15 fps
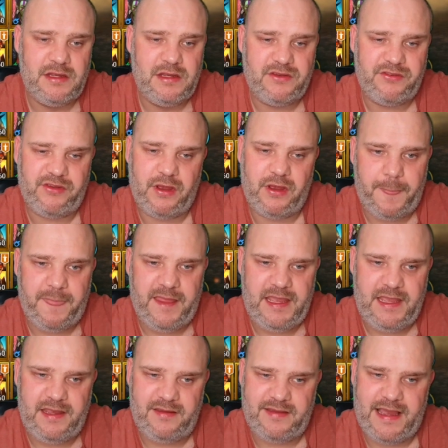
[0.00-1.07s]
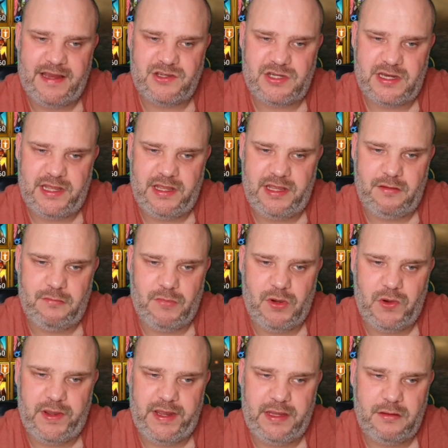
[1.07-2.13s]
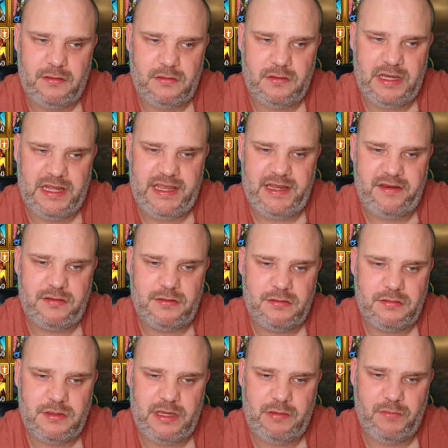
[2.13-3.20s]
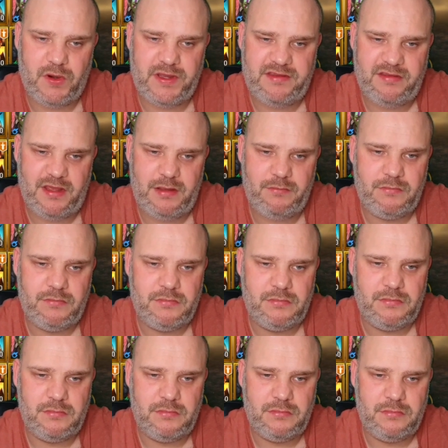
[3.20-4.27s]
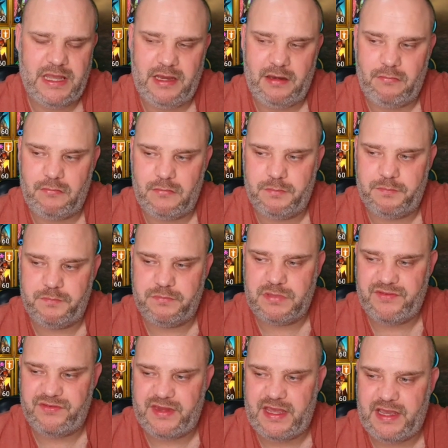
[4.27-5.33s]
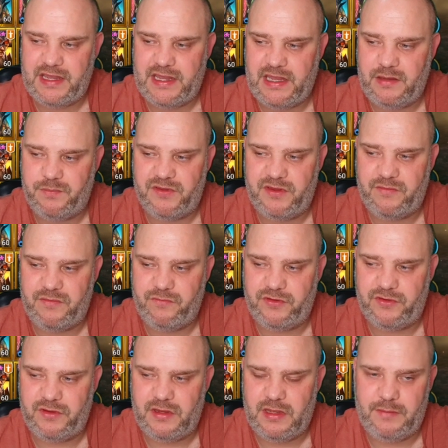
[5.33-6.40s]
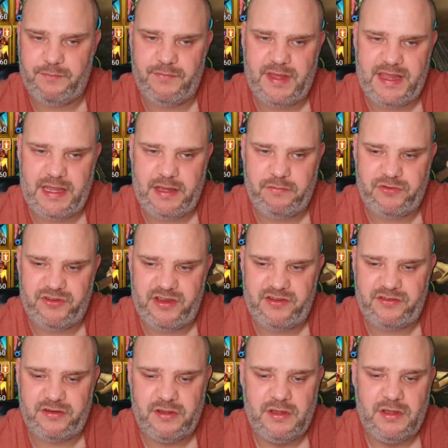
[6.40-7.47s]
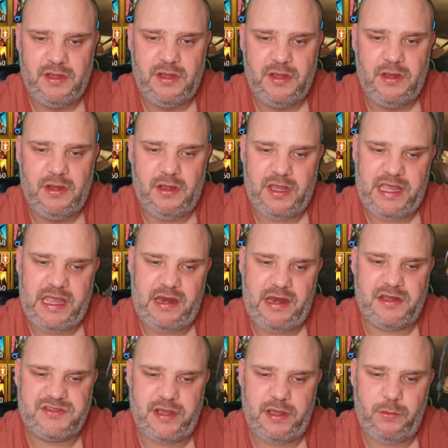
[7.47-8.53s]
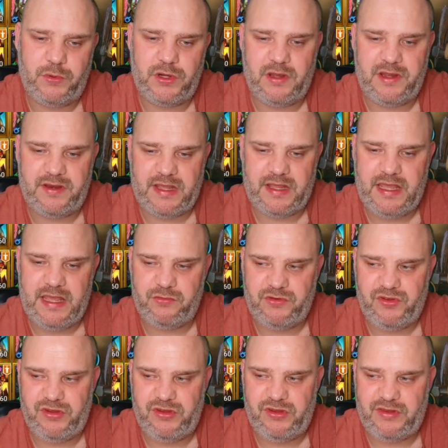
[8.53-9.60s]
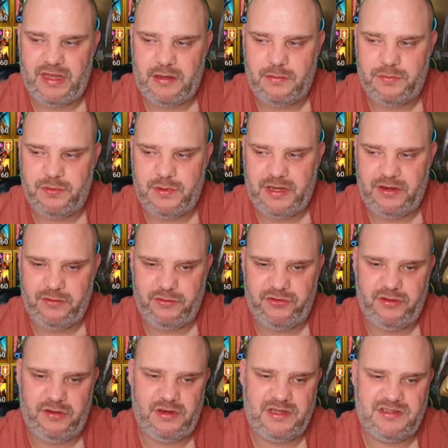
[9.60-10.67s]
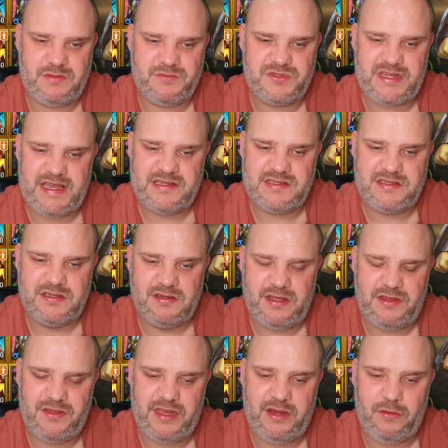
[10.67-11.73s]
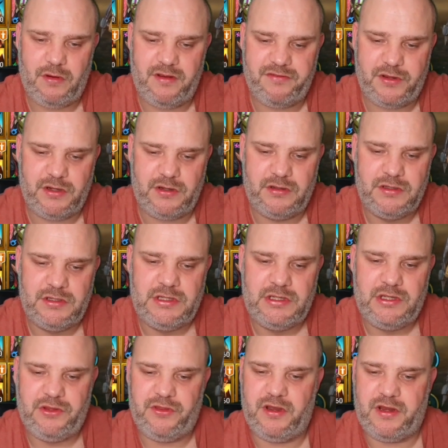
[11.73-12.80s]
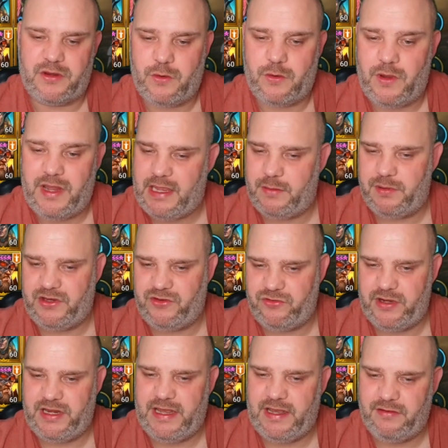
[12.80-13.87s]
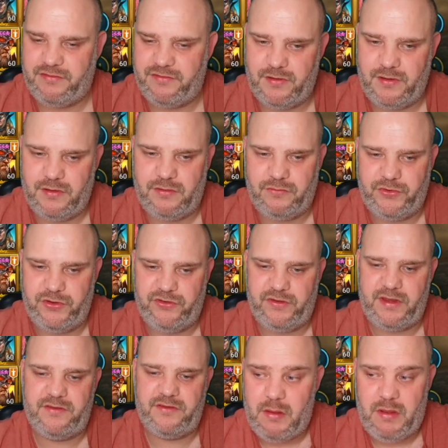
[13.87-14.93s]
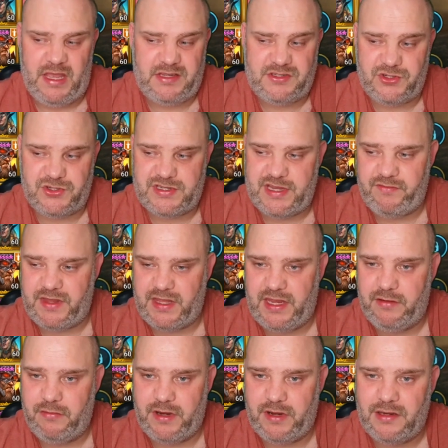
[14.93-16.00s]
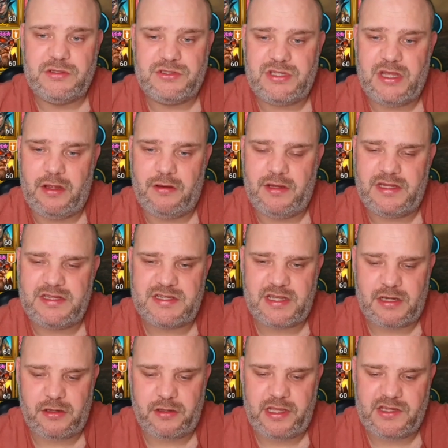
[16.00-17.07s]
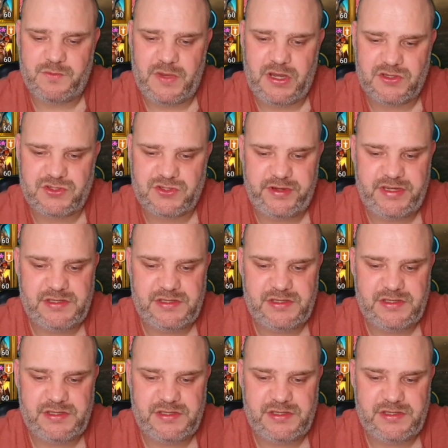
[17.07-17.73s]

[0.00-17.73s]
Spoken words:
So he is actually my lead in my team and gives that 80% 80 resist. Again, like I say, I would like to get his resist up, and there are certainly substats in the gear I've got that I'd quite happily trade out for resist. It's just having the gear again. So let's take a look at his masteries.